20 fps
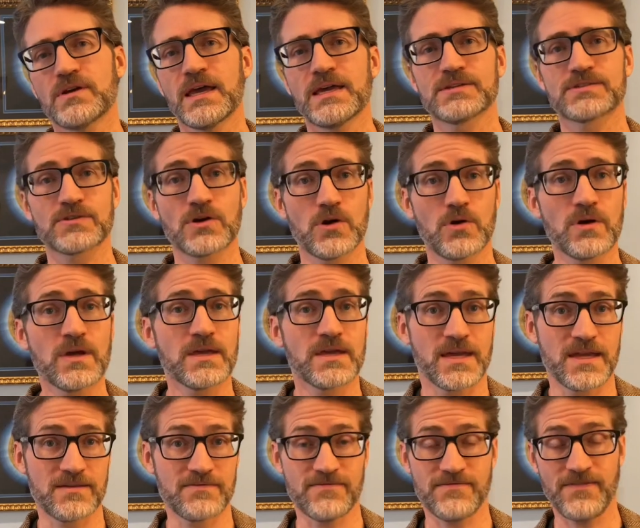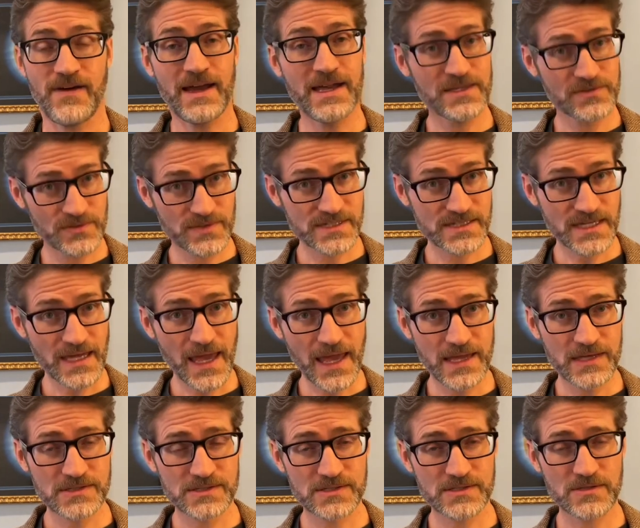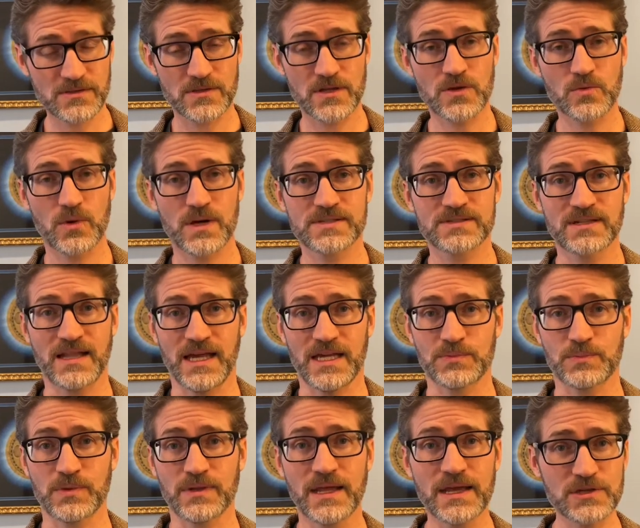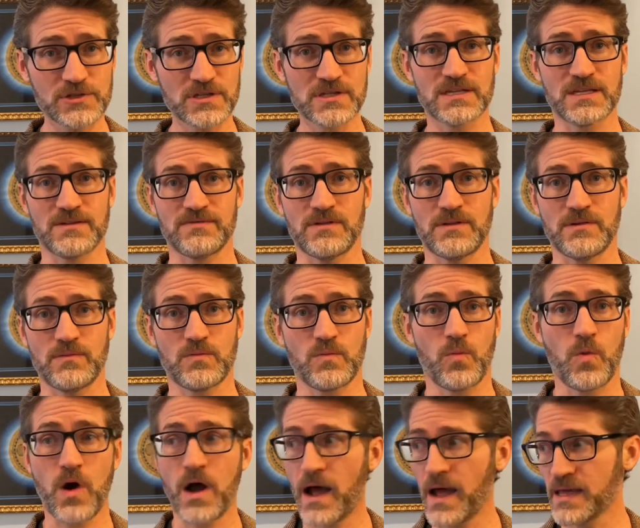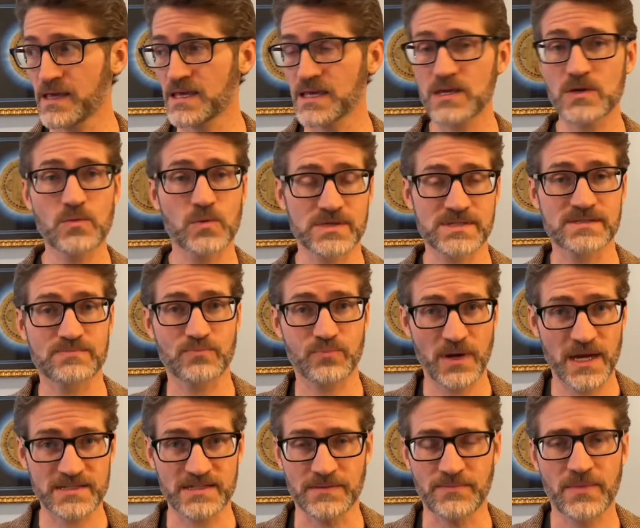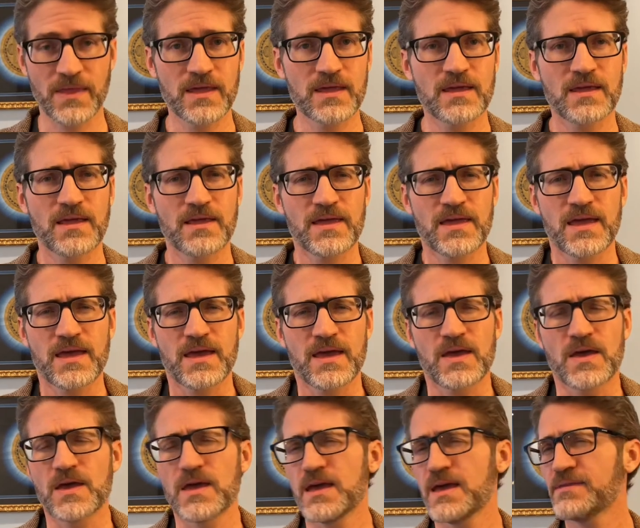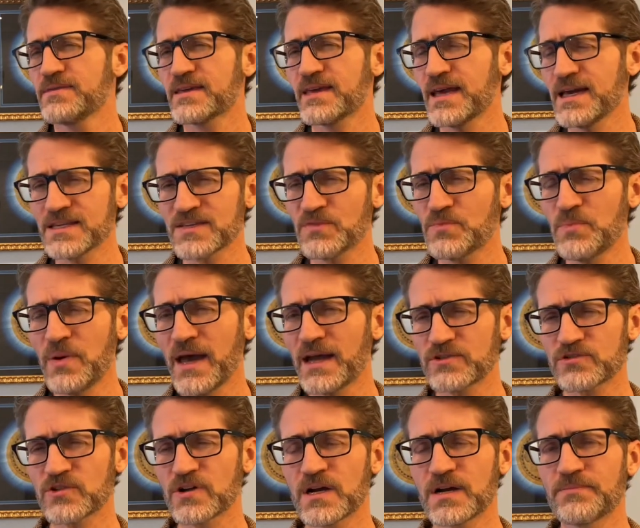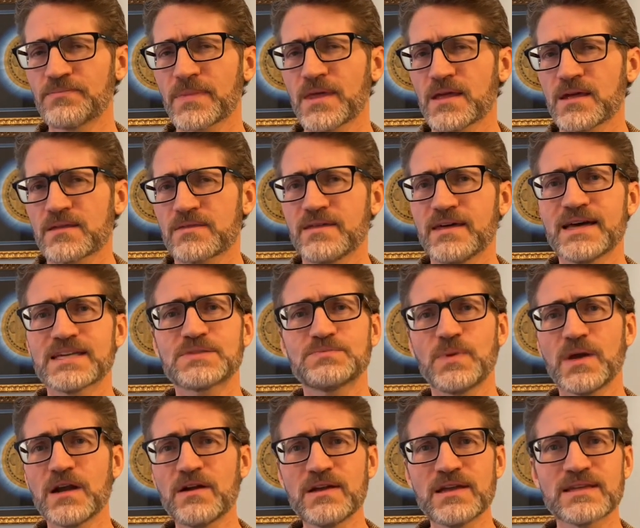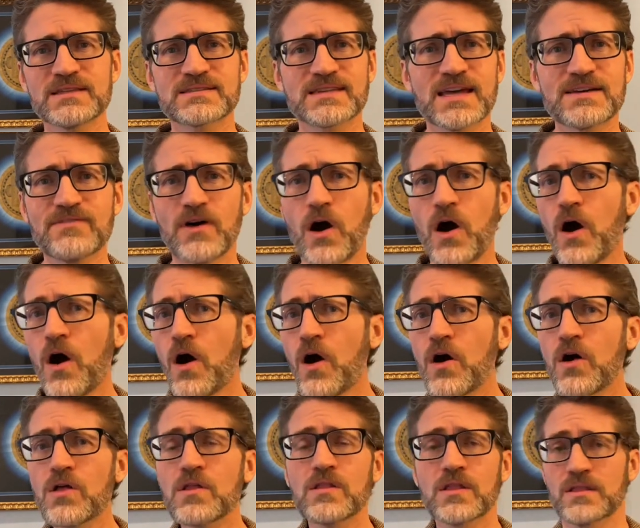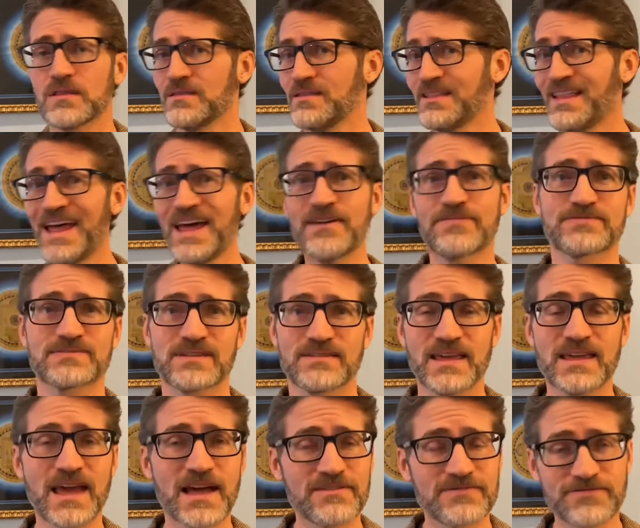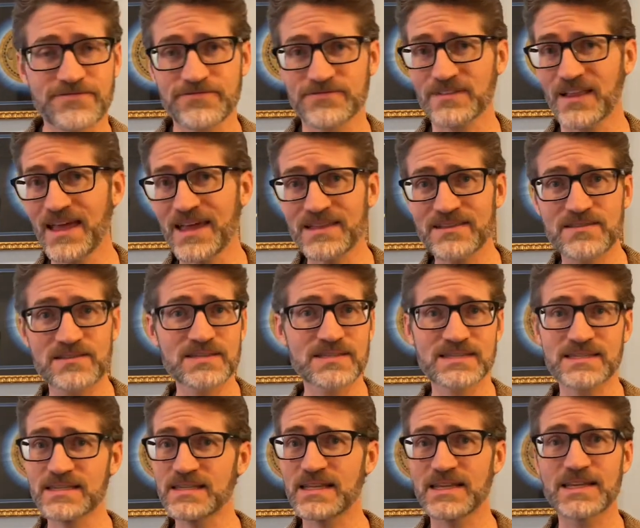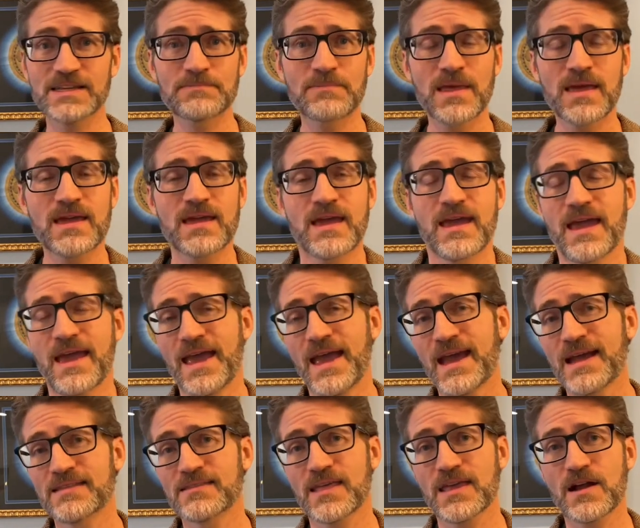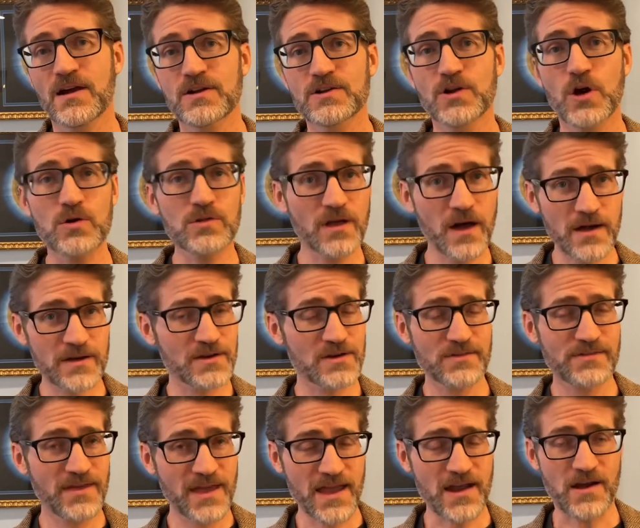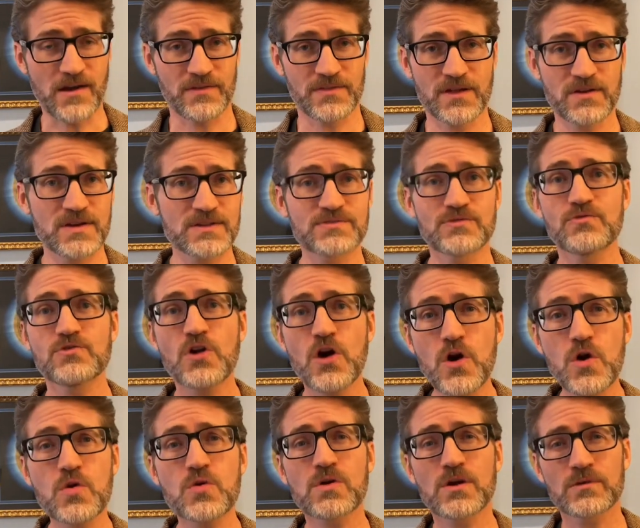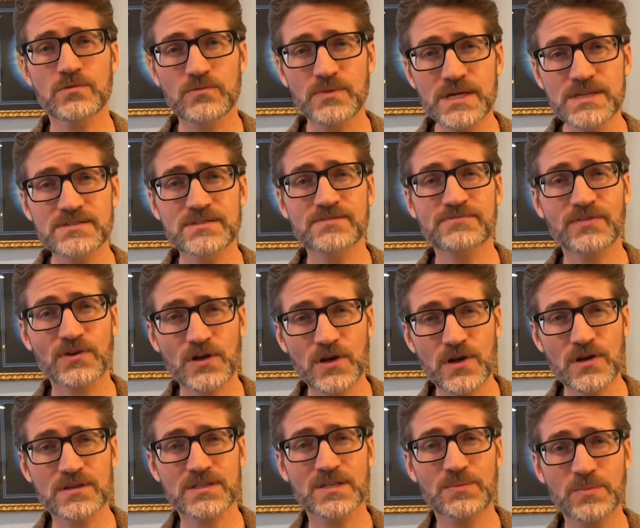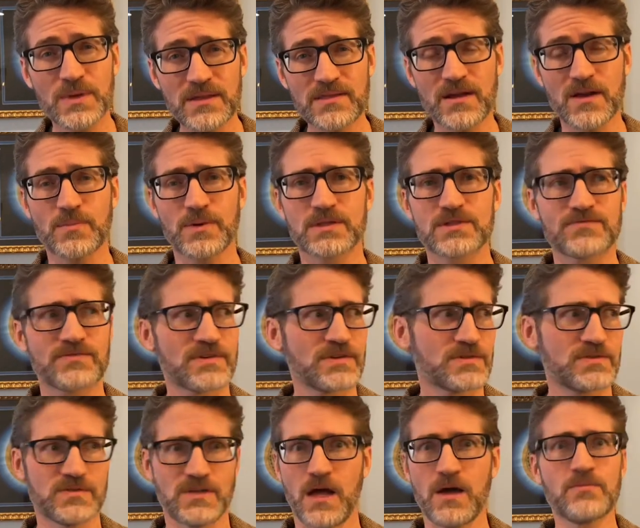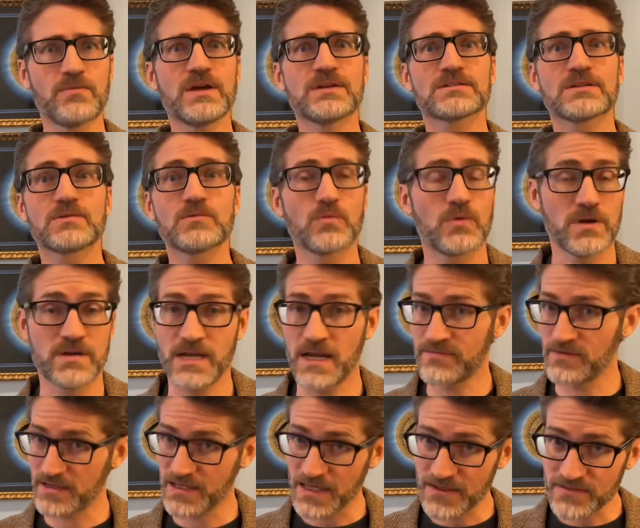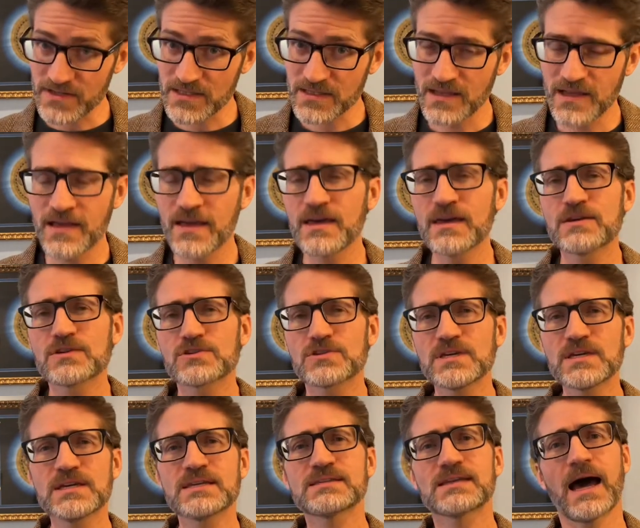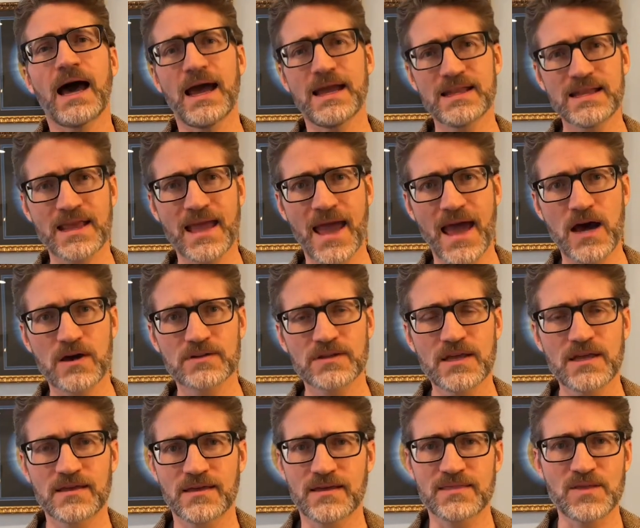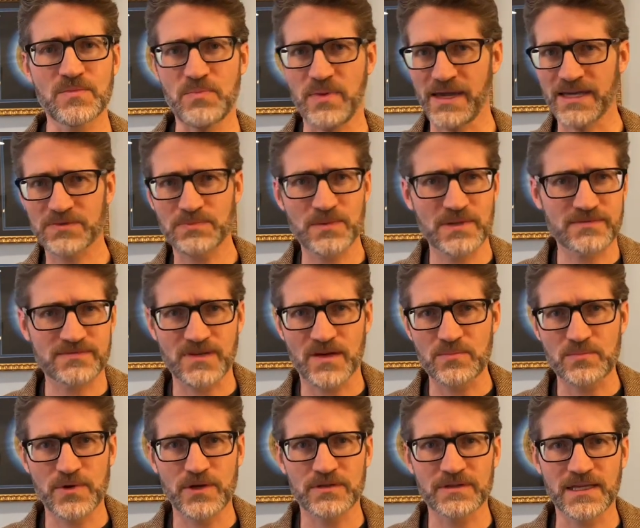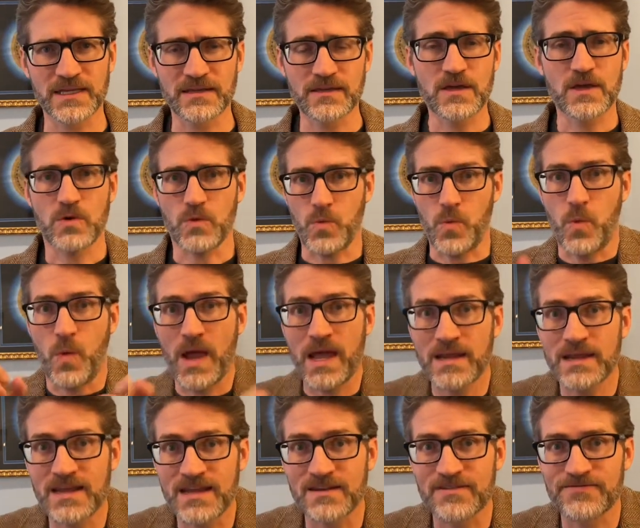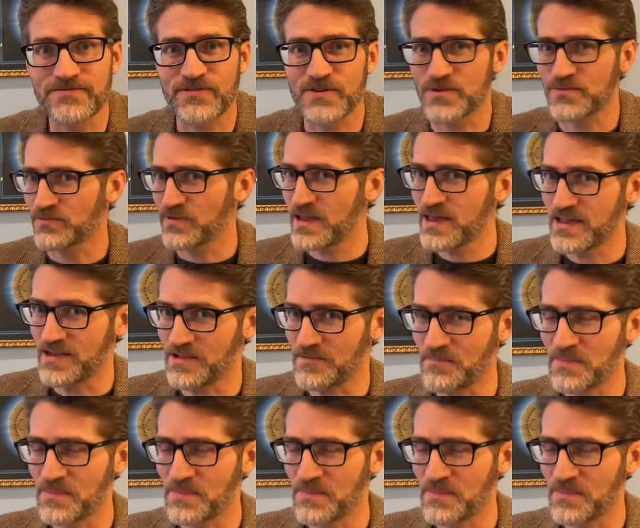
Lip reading: so in Viceroy's case, there was an explanation given why he was present. In the case of Petra, the Hesperians have all left. They have fled the city, and they are no longer there. There is no reason for her to be there, but for some reason we're never given, she is hiding out in the basement of some building, waiting for Rin.